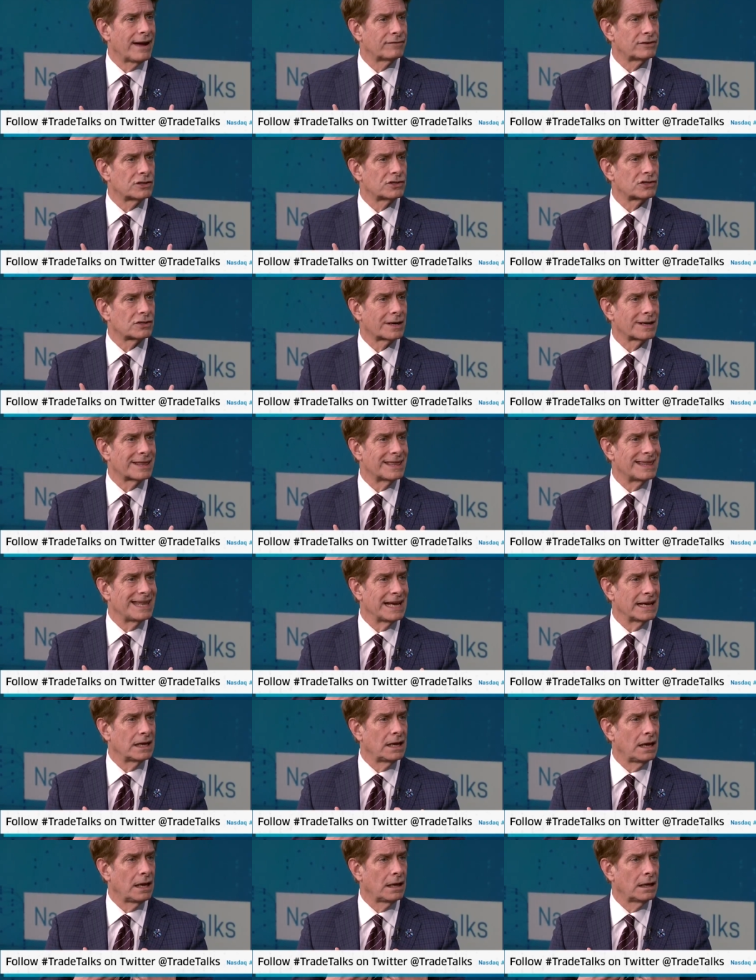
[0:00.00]
have to start
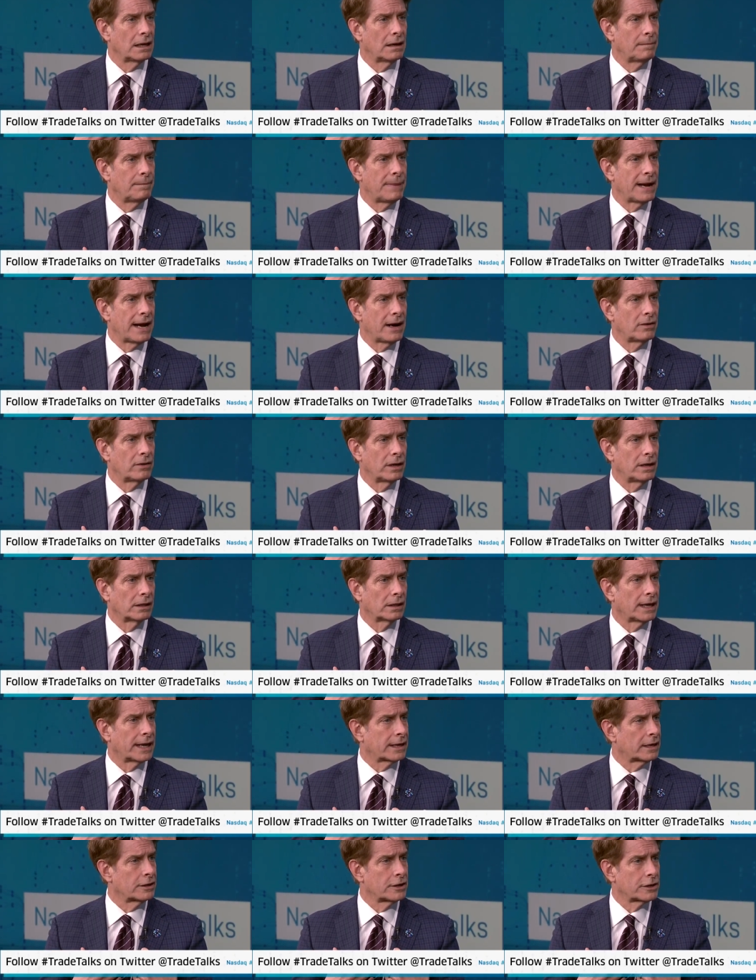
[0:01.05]
thinking about it
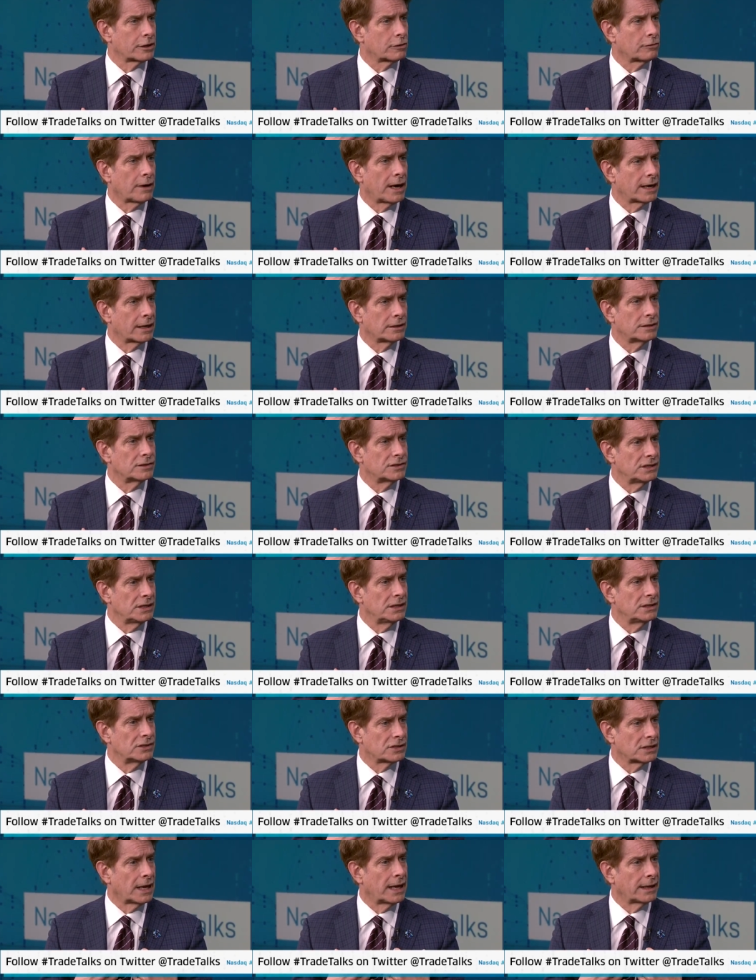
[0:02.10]
like another chronic
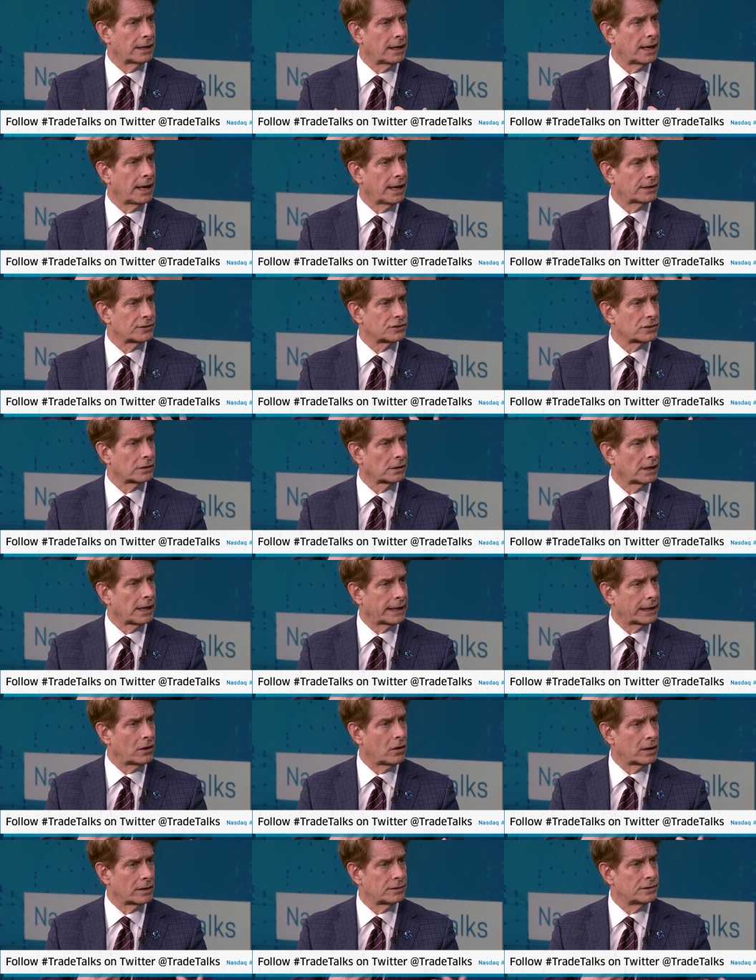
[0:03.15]
disease, like cancer,
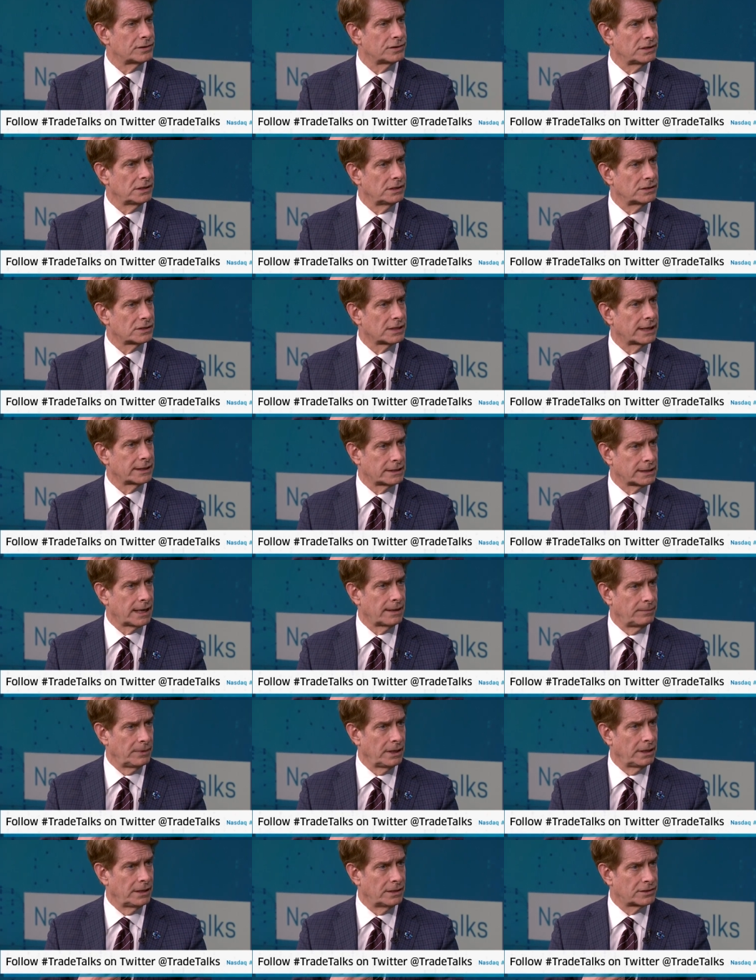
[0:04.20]
like heart disease, like
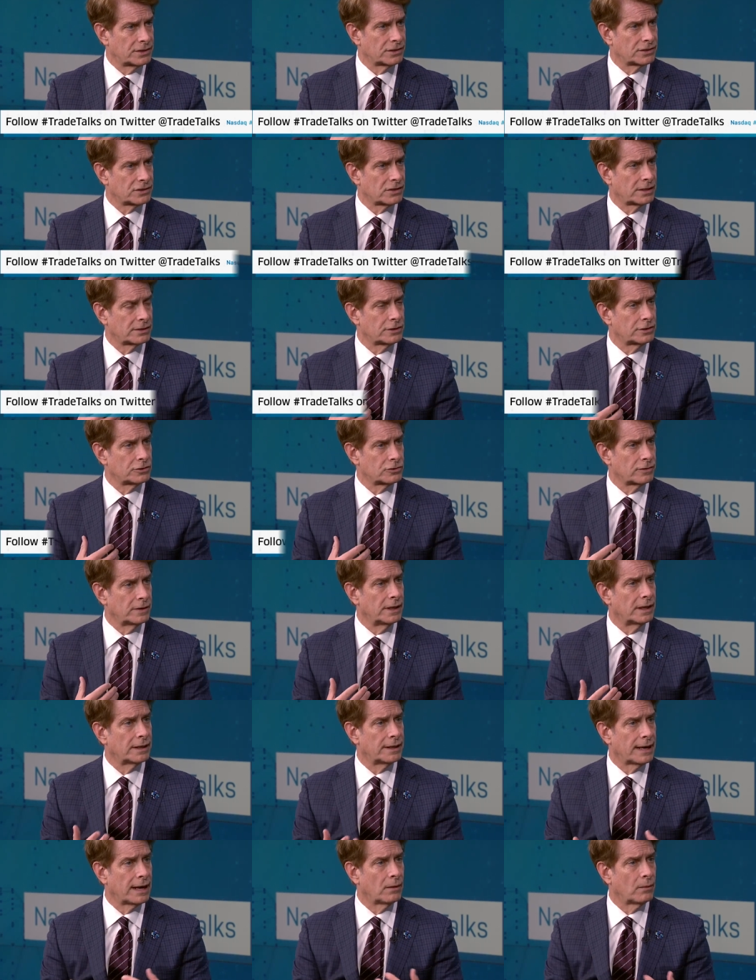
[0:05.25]
diabetes, and start to treat
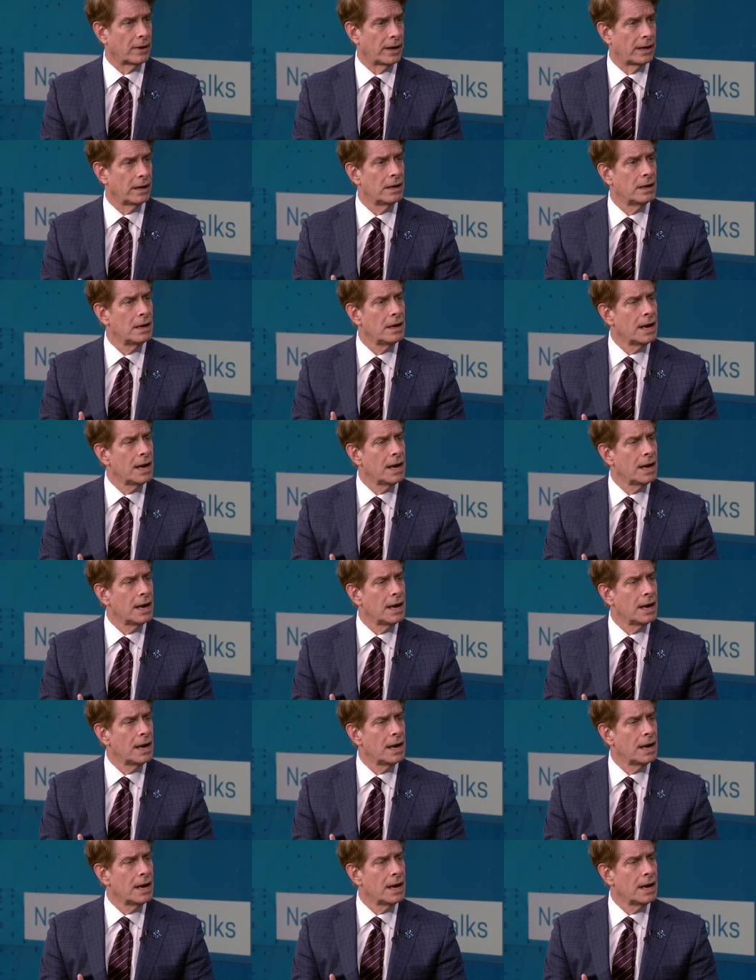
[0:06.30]
it that way.